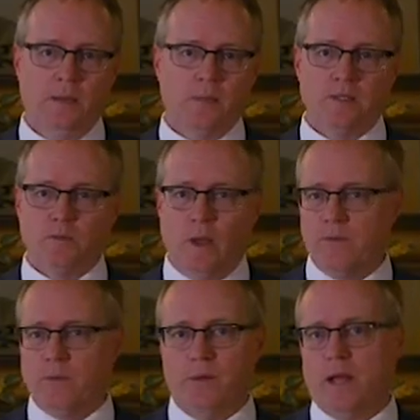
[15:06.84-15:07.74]
But his
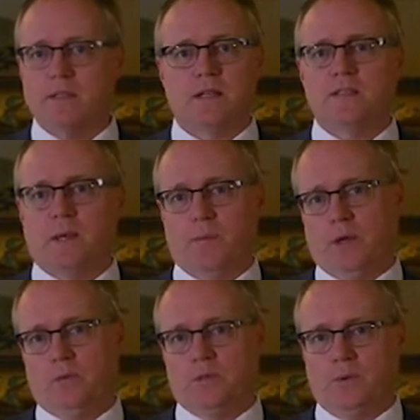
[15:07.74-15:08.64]
wife realized that
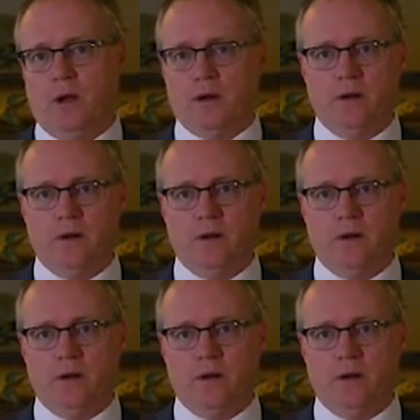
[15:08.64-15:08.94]
something was wrong.